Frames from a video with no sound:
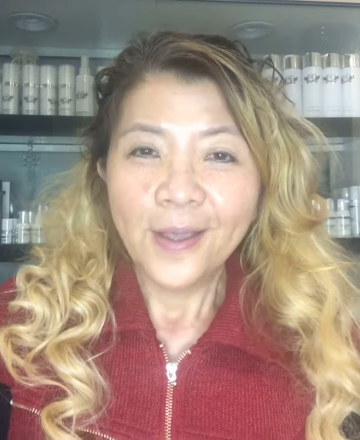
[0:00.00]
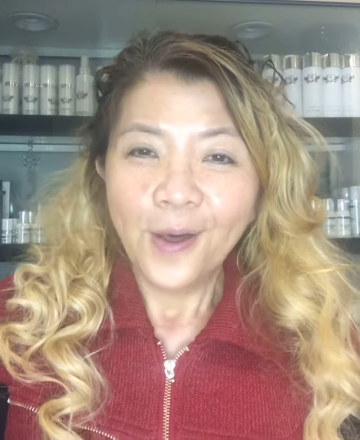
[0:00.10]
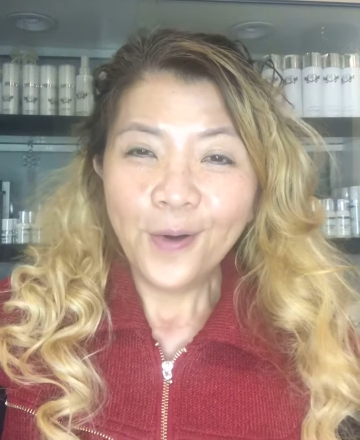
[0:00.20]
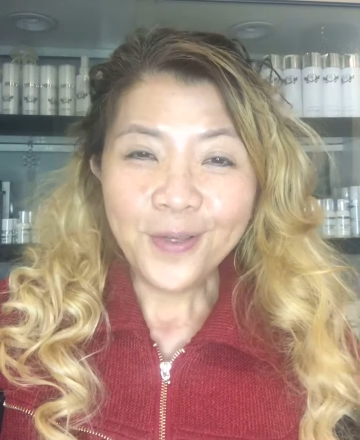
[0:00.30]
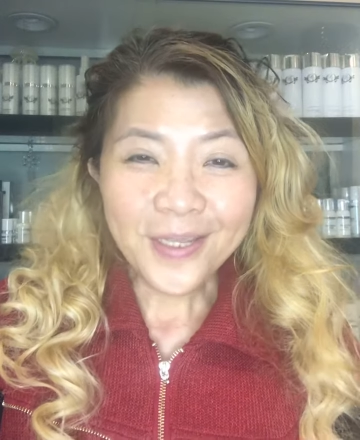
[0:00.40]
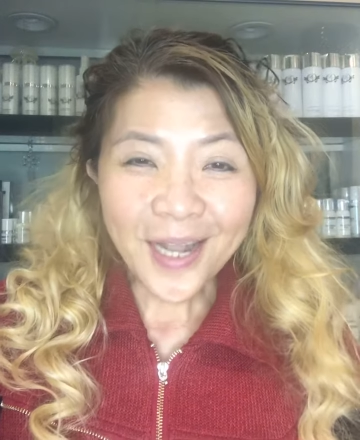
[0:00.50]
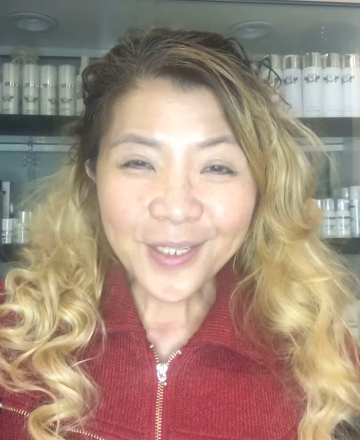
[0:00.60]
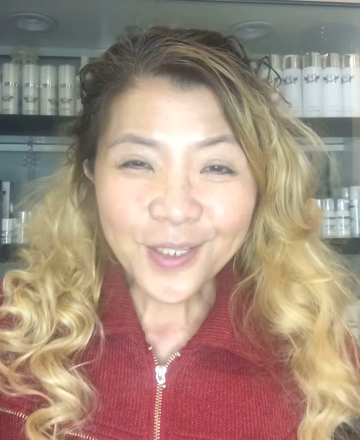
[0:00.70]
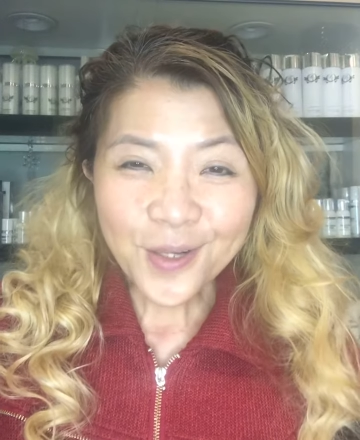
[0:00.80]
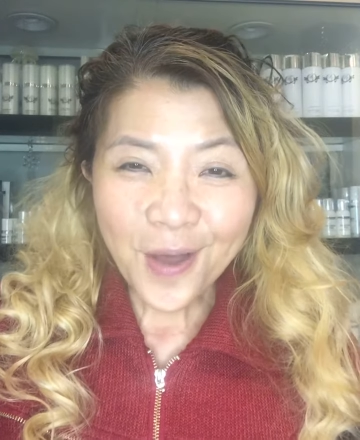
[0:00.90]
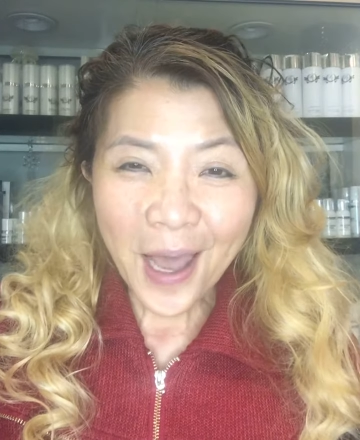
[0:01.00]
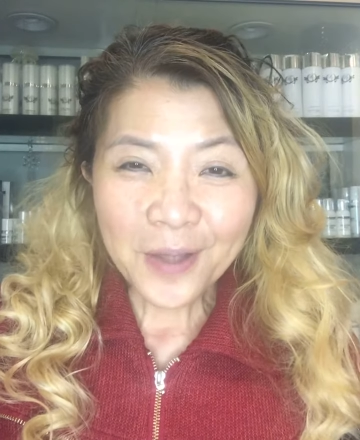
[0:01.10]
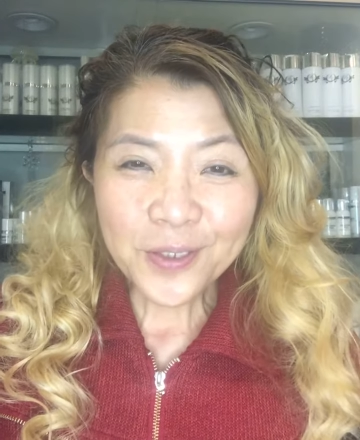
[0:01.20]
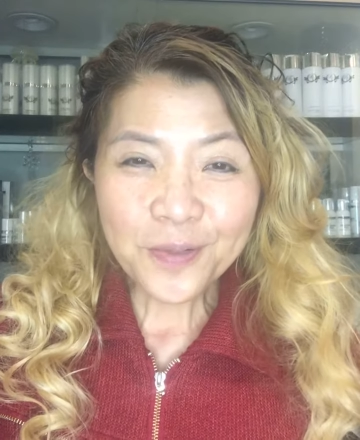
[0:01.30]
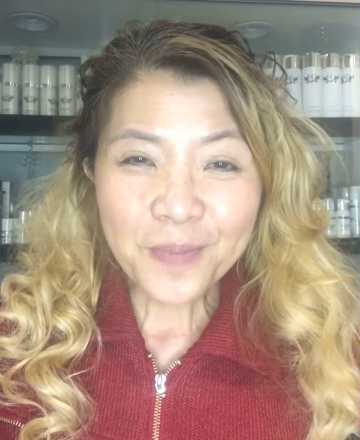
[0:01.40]
Would you like to know how
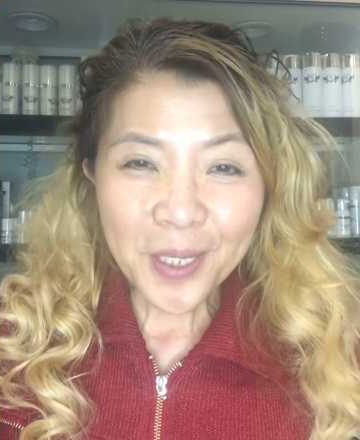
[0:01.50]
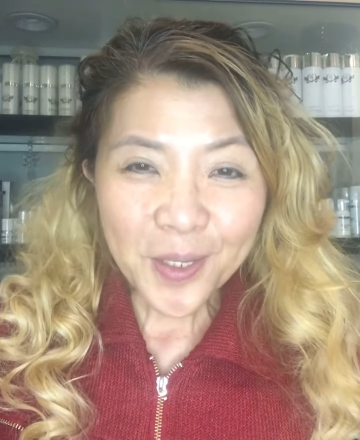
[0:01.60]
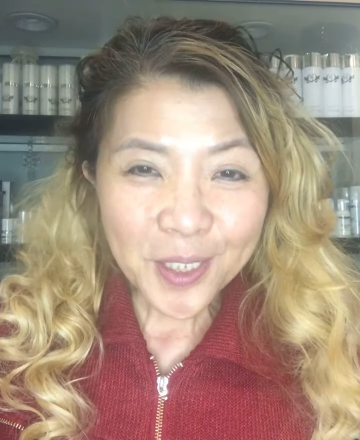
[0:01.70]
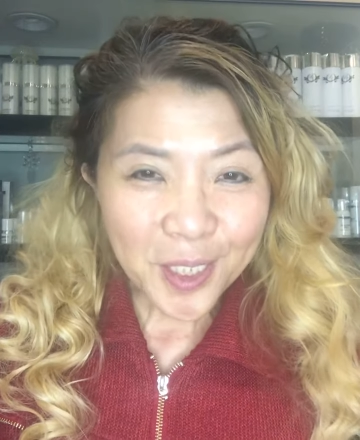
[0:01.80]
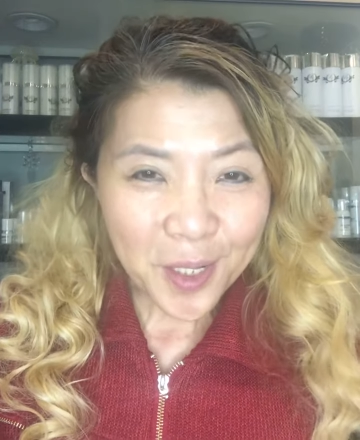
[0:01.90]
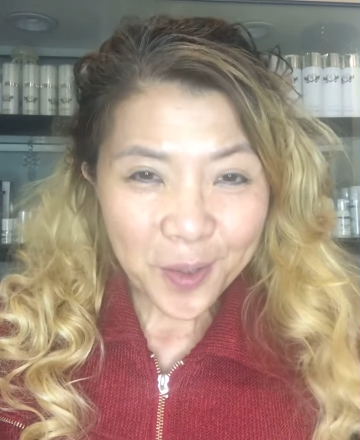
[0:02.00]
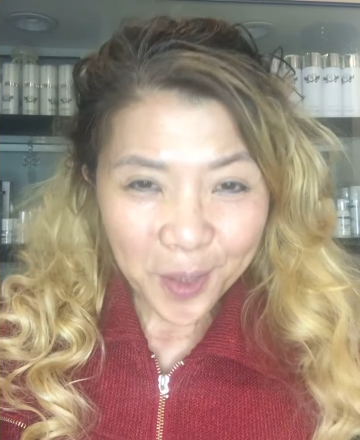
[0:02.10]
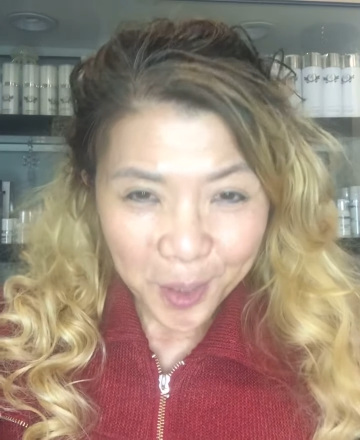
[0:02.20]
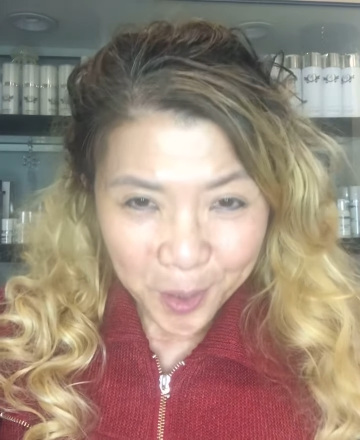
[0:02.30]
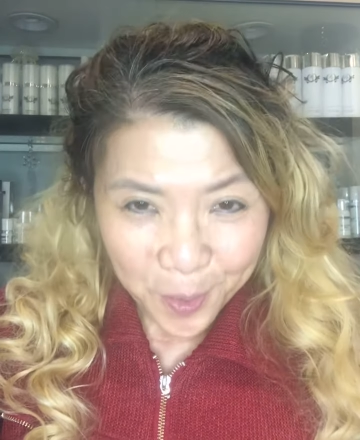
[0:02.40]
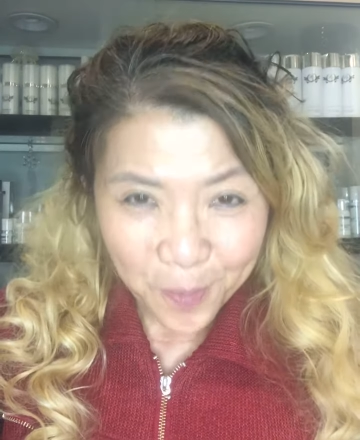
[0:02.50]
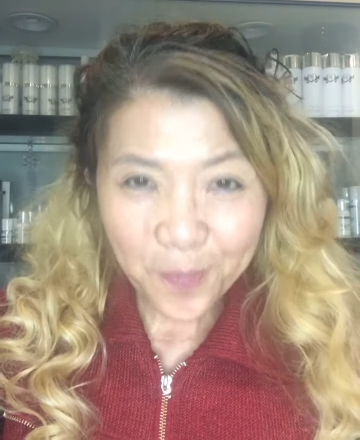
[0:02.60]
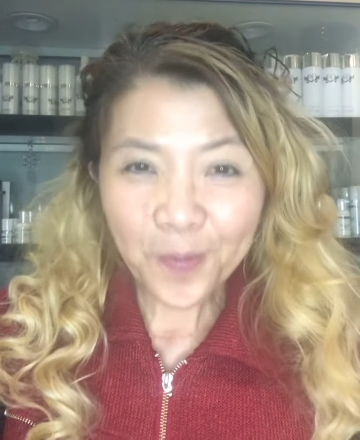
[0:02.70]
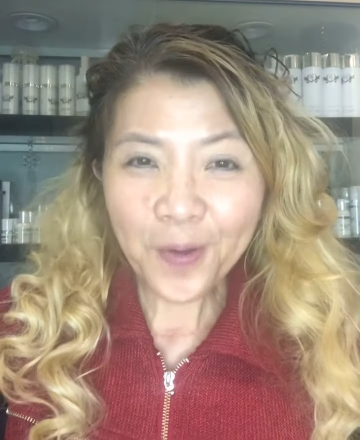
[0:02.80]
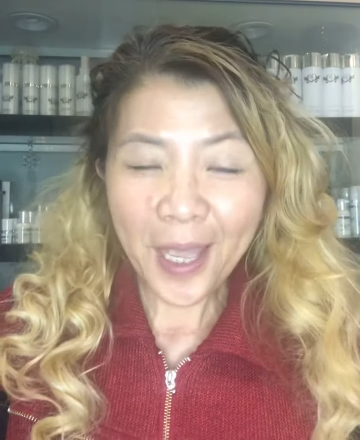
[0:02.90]
to make your skin looking
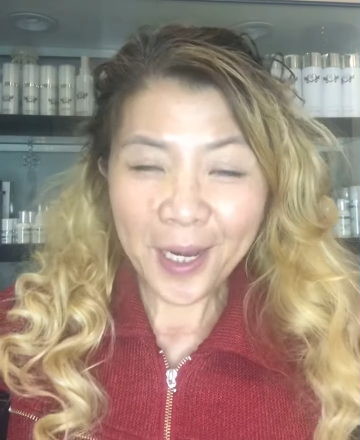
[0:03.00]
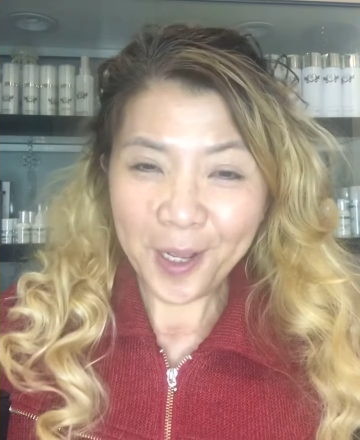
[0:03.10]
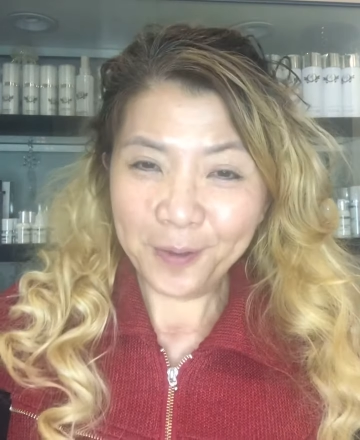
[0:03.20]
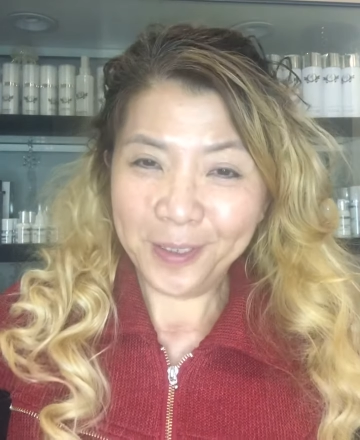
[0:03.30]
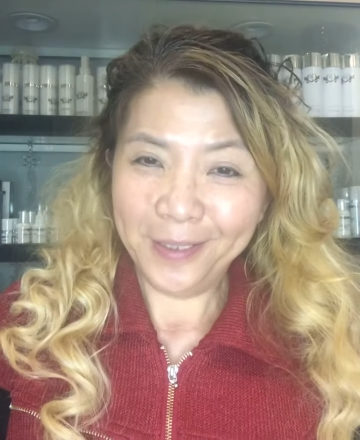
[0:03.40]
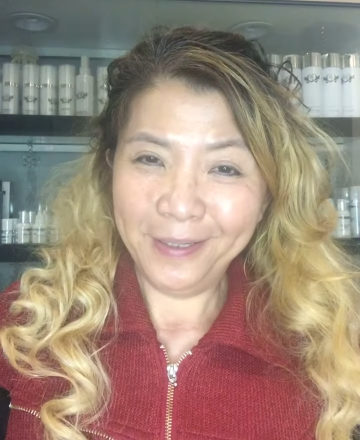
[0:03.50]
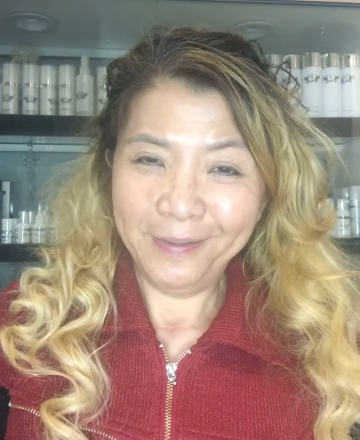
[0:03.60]
youthful and healthy?